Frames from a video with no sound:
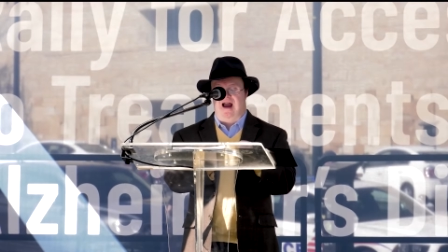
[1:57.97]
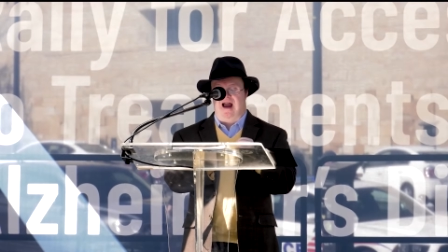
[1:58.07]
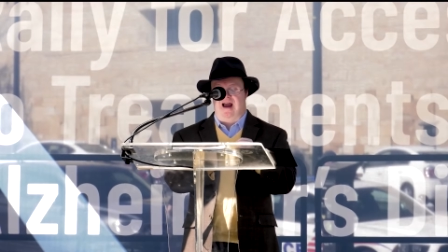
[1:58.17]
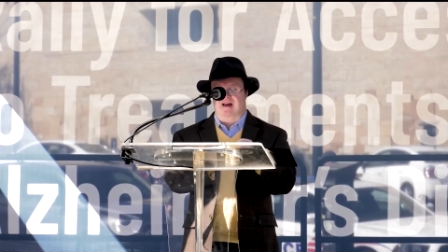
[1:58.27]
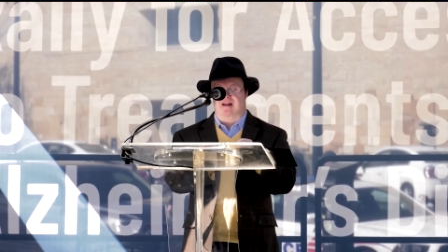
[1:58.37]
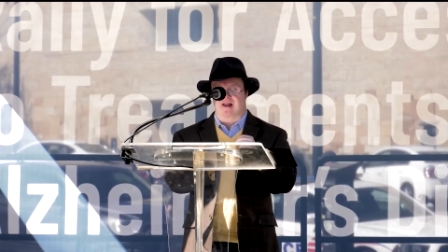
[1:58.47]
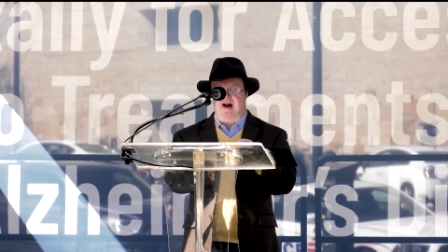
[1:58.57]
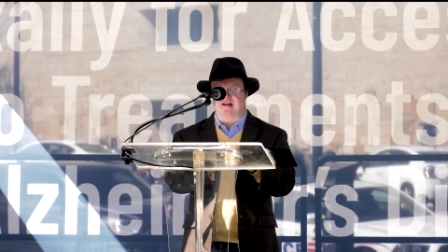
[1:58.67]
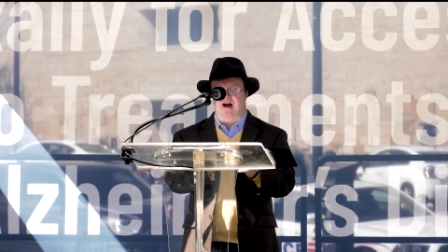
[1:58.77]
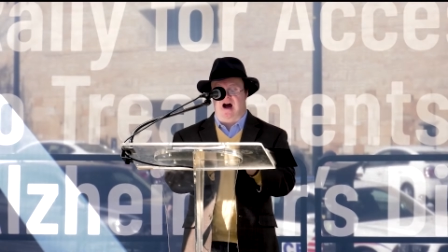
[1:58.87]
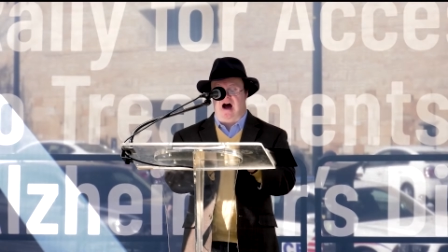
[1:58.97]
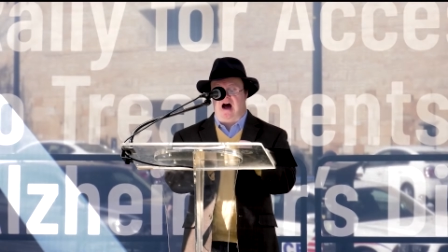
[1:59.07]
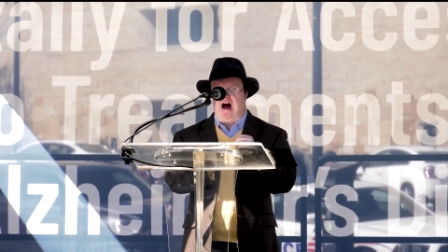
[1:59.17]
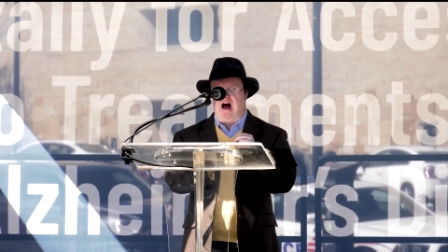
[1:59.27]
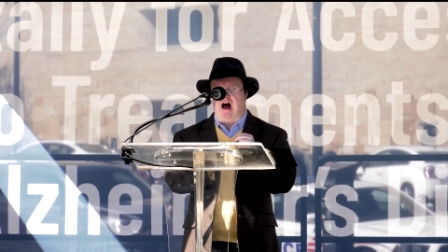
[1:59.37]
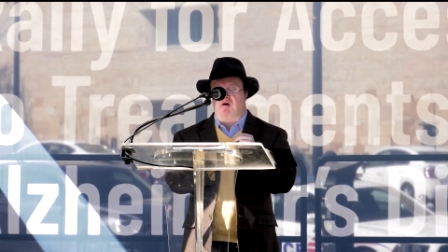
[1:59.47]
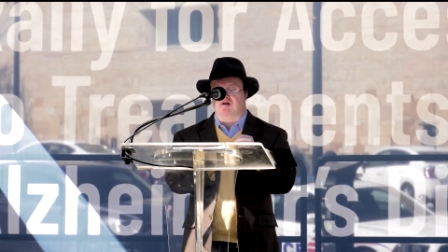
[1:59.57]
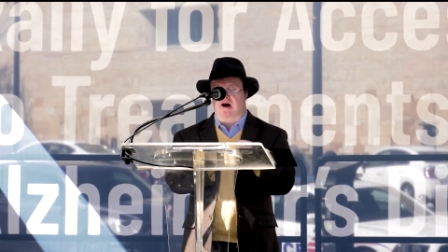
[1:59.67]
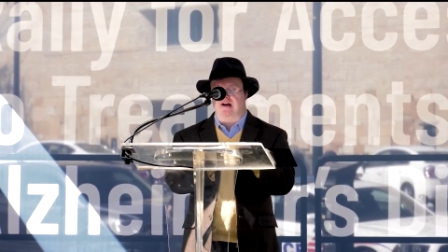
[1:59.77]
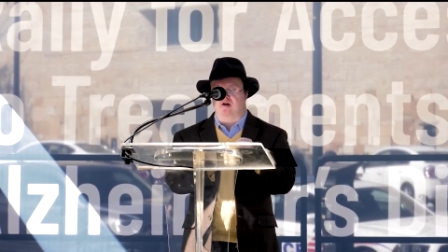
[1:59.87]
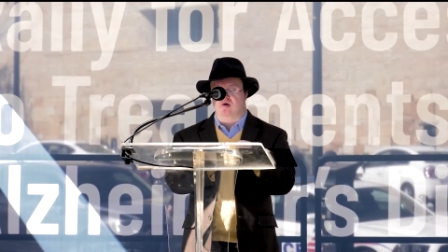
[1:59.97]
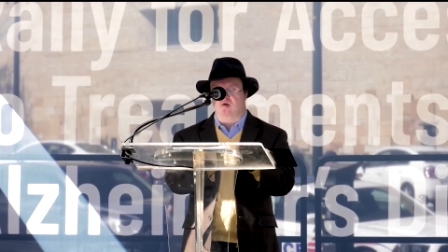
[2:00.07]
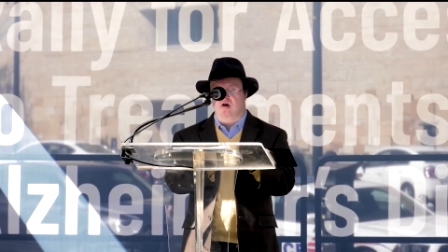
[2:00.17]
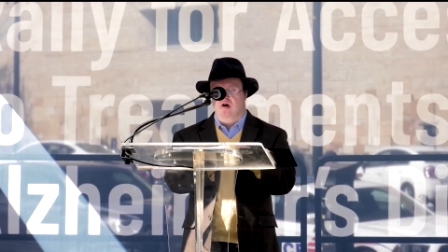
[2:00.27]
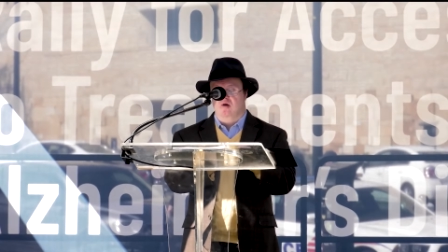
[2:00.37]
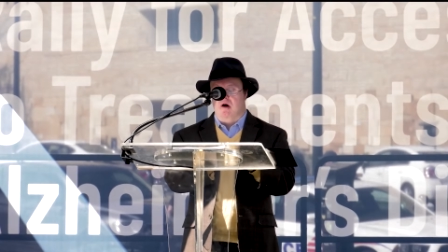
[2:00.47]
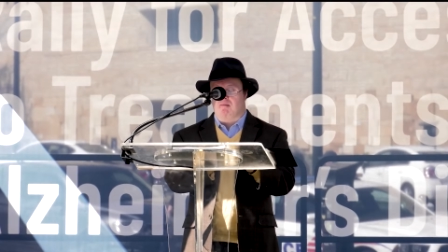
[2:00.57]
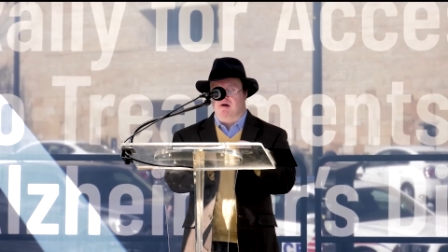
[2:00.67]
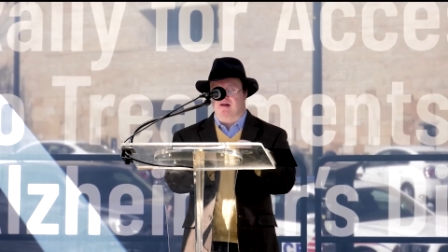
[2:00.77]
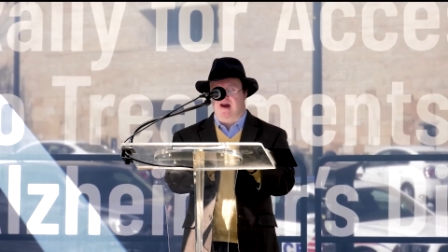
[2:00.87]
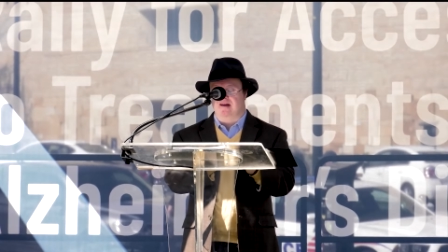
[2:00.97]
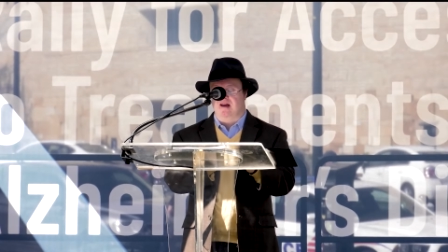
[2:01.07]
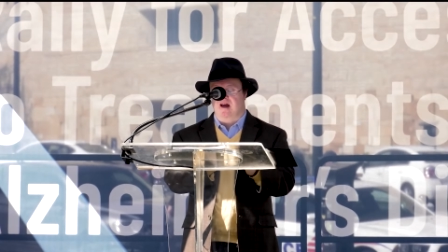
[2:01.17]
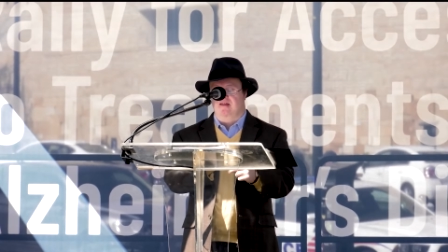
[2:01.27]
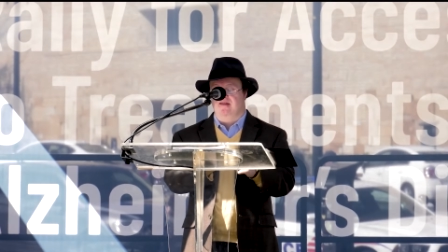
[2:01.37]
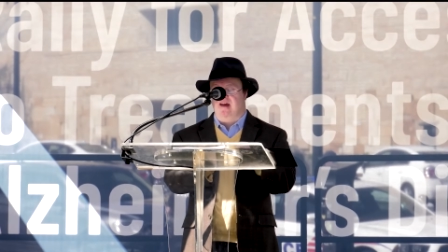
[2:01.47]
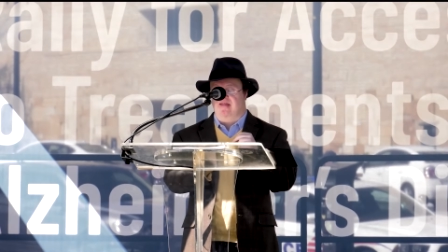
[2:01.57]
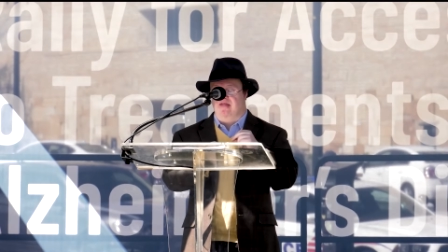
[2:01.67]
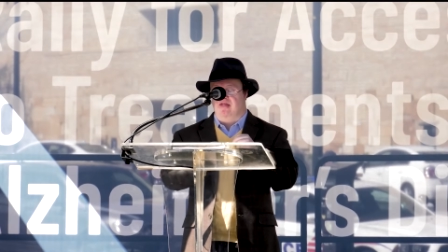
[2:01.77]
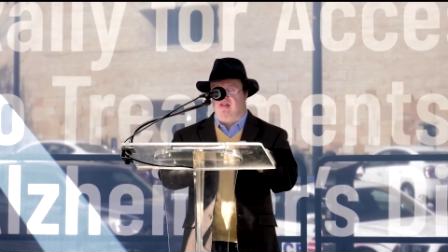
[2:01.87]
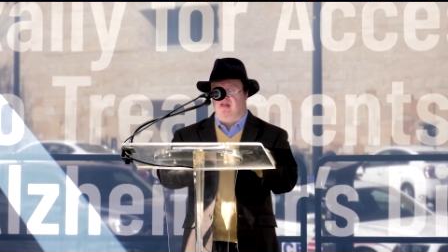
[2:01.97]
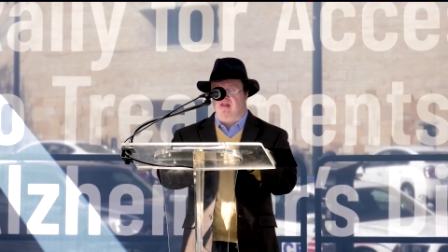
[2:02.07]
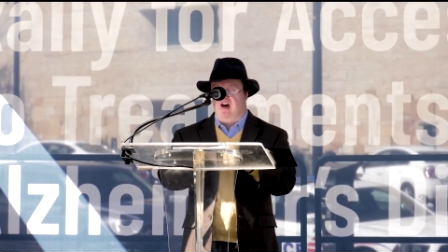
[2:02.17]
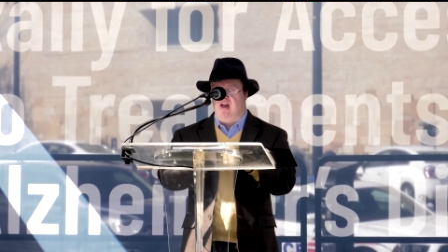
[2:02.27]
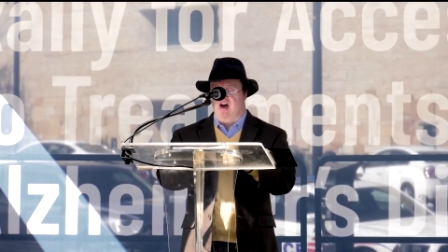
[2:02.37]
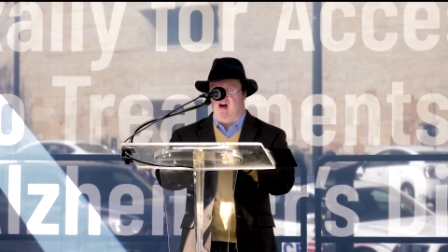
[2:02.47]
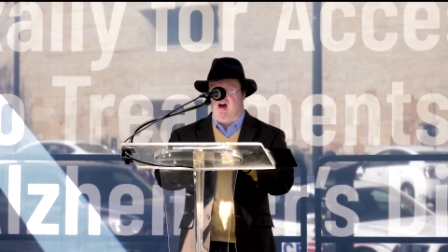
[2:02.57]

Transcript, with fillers: As such, I'll try to represent the, uh,